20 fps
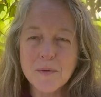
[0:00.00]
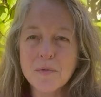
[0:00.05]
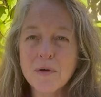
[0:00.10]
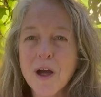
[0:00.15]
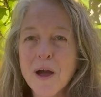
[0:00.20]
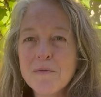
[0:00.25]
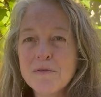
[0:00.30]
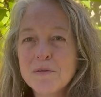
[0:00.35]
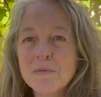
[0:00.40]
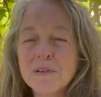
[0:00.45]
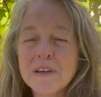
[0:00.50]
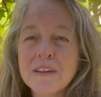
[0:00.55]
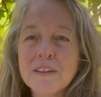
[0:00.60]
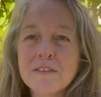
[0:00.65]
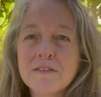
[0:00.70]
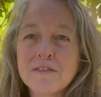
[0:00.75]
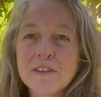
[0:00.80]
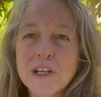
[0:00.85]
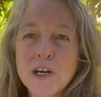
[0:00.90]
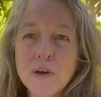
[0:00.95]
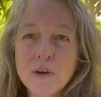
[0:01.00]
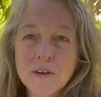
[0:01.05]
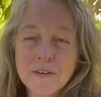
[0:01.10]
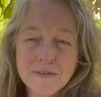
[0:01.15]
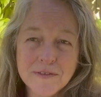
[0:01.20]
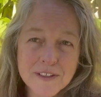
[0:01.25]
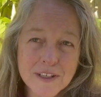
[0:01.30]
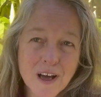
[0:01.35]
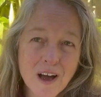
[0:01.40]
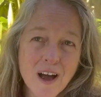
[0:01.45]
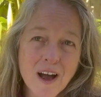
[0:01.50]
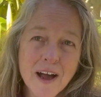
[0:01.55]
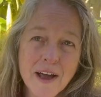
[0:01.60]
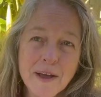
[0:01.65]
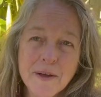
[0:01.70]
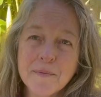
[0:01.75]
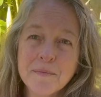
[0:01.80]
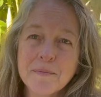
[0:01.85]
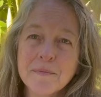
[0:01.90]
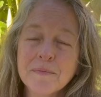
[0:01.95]
Probably the flow of
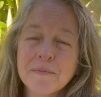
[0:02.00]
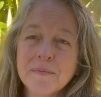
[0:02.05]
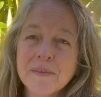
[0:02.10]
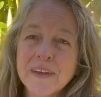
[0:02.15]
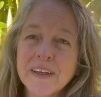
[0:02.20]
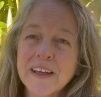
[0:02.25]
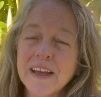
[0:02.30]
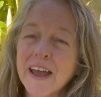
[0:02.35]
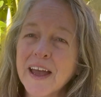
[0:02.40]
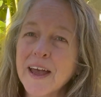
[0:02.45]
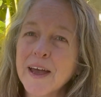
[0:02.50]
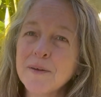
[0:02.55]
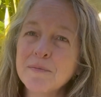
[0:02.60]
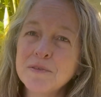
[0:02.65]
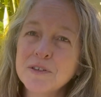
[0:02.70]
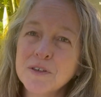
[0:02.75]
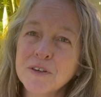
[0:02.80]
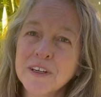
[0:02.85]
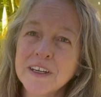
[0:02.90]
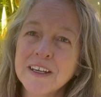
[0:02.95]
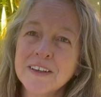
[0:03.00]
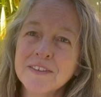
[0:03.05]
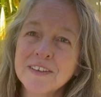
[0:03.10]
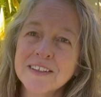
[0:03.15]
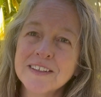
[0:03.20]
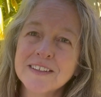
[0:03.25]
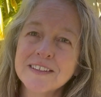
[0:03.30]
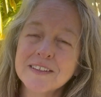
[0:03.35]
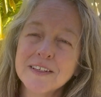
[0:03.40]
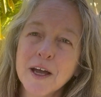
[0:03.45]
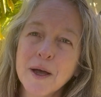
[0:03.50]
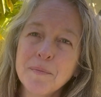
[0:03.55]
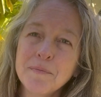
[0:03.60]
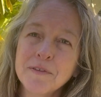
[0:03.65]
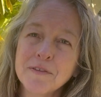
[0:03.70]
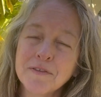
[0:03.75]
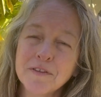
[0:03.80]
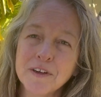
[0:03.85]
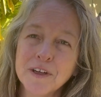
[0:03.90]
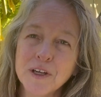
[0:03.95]
time ebbed or even stopped
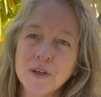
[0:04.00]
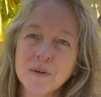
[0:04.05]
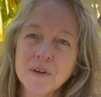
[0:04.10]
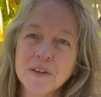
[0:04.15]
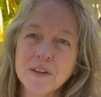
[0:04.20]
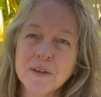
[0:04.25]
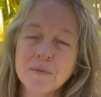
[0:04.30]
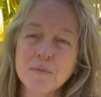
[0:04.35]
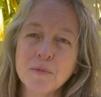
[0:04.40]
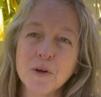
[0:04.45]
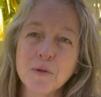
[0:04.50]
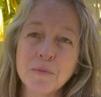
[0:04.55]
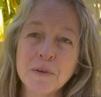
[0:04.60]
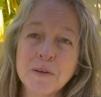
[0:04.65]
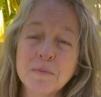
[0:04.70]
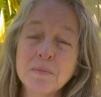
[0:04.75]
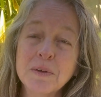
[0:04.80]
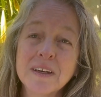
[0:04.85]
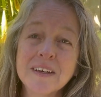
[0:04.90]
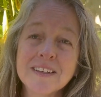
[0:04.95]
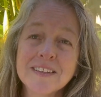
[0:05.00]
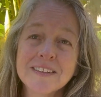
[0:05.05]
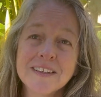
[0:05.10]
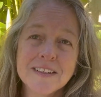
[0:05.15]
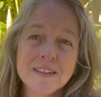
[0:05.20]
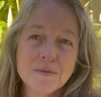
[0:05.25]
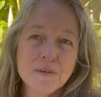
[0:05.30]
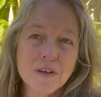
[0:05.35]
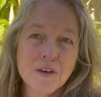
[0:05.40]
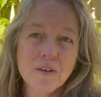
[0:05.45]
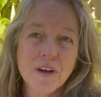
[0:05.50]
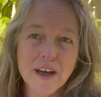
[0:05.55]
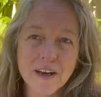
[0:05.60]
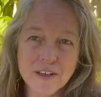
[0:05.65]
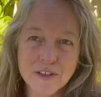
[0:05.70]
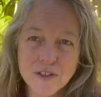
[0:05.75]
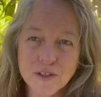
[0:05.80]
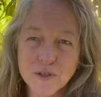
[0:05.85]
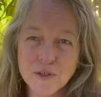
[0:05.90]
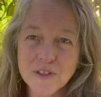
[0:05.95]
for you in the moment, because that's what
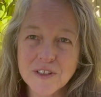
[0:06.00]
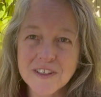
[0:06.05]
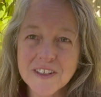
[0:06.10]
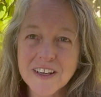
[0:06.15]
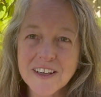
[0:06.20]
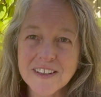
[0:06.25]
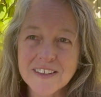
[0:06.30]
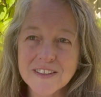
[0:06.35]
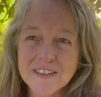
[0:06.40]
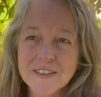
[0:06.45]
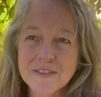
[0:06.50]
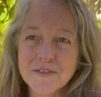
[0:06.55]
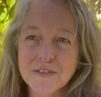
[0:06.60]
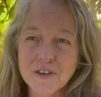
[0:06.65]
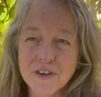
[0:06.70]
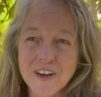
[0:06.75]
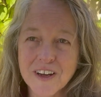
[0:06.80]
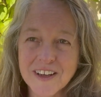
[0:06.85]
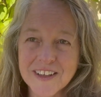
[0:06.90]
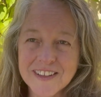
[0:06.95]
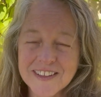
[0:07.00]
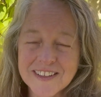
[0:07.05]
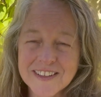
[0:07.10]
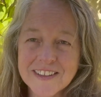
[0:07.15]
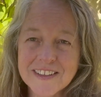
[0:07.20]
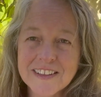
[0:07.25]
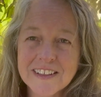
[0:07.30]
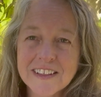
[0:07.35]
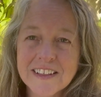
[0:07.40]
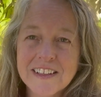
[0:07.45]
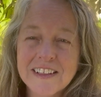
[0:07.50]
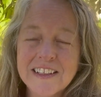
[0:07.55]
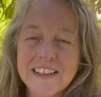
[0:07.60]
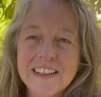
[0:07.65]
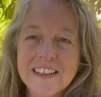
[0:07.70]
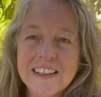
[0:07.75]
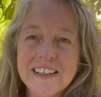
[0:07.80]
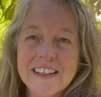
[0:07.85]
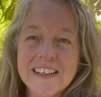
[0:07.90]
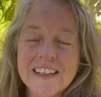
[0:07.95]
gratitude does for us.
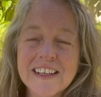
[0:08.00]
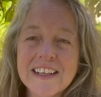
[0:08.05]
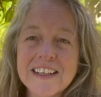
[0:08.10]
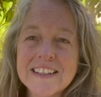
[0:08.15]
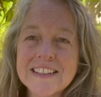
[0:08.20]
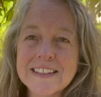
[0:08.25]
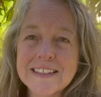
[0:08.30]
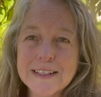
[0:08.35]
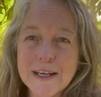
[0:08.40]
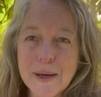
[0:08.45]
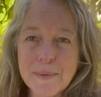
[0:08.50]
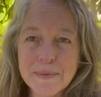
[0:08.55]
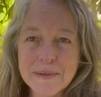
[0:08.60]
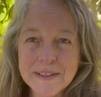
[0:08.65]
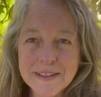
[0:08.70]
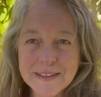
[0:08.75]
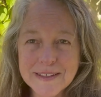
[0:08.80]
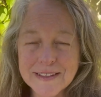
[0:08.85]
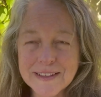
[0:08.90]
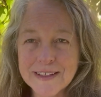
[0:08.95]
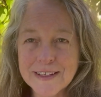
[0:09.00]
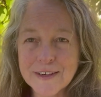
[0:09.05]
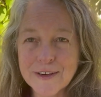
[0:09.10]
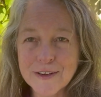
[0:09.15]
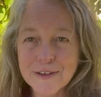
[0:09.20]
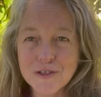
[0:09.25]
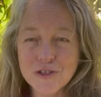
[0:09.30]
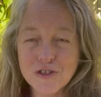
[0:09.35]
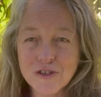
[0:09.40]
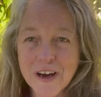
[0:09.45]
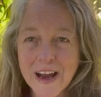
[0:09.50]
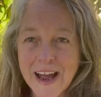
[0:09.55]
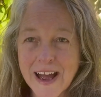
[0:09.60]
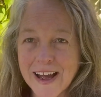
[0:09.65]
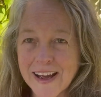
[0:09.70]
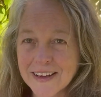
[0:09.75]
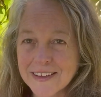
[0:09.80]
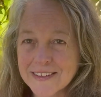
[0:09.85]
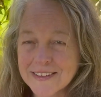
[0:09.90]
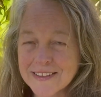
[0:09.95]
It stops us in our
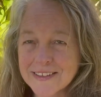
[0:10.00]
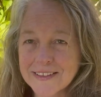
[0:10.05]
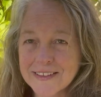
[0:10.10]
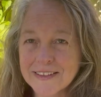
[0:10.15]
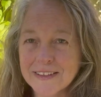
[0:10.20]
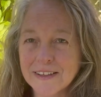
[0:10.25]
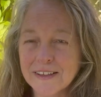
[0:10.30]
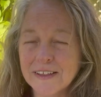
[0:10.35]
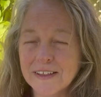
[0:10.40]
tracks.